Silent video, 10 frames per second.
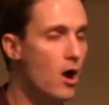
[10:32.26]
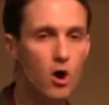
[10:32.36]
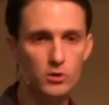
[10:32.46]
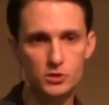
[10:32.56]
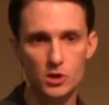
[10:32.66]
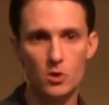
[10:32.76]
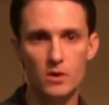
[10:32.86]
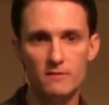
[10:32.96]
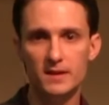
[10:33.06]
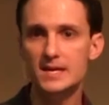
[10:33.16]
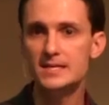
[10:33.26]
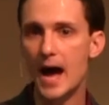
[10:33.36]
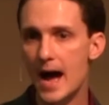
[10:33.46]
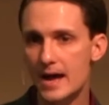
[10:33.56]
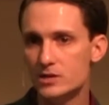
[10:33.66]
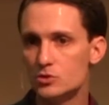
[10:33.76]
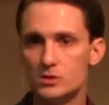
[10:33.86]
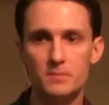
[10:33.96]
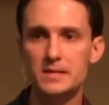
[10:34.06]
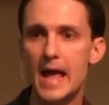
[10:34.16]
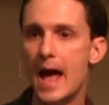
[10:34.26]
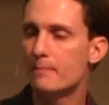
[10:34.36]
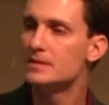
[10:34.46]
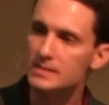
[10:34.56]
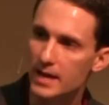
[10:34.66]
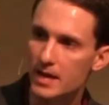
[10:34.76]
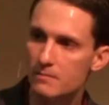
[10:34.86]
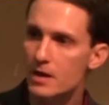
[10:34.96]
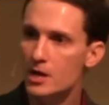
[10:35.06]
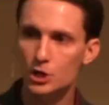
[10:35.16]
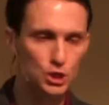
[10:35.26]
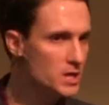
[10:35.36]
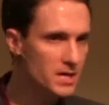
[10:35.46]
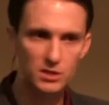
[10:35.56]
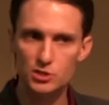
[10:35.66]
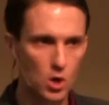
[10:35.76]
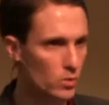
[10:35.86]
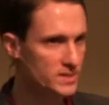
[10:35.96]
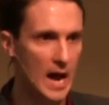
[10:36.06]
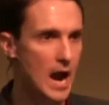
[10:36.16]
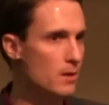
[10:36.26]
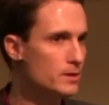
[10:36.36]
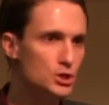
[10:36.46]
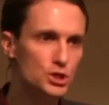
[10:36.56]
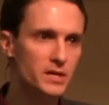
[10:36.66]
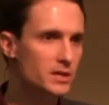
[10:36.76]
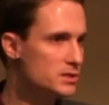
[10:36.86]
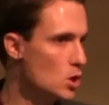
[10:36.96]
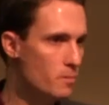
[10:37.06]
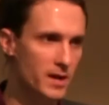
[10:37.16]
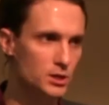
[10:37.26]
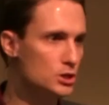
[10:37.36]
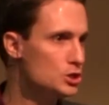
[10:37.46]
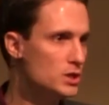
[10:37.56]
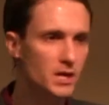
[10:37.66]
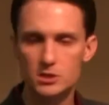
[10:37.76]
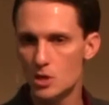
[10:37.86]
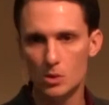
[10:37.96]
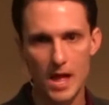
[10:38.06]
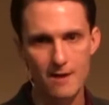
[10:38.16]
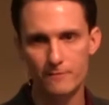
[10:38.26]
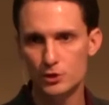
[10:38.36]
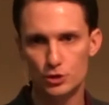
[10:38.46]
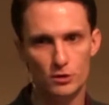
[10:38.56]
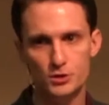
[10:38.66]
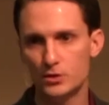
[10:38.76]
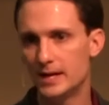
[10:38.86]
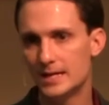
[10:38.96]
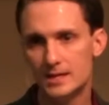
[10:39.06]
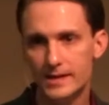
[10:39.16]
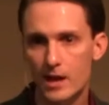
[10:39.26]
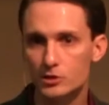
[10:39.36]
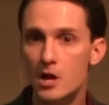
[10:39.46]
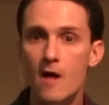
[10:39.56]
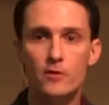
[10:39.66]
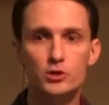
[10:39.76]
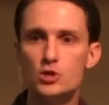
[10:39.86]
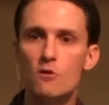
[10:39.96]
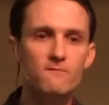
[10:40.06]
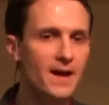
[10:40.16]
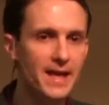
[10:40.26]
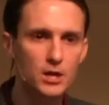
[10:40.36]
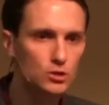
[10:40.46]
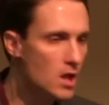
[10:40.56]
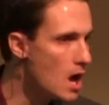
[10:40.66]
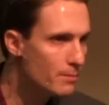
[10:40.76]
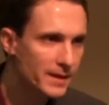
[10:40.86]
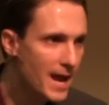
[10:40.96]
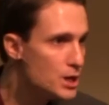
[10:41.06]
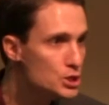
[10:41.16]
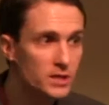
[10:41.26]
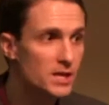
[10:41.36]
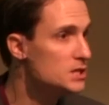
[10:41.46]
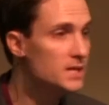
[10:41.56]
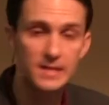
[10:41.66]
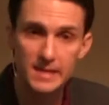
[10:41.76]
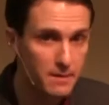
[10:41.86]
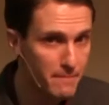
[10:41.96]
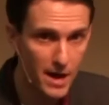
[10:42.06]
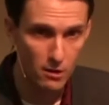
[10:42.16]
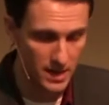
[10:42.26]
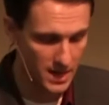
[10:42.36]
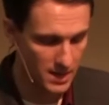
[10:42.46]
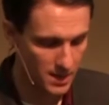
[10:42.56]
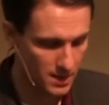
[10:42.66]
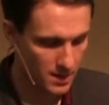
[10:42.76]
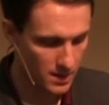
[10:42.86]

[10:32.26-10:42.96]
Okay, also, if he dies or something happens to him, she gets no retirement, she gets no pension, she gets no life insurance or anything else. There's no financial obligation because you didn't get married.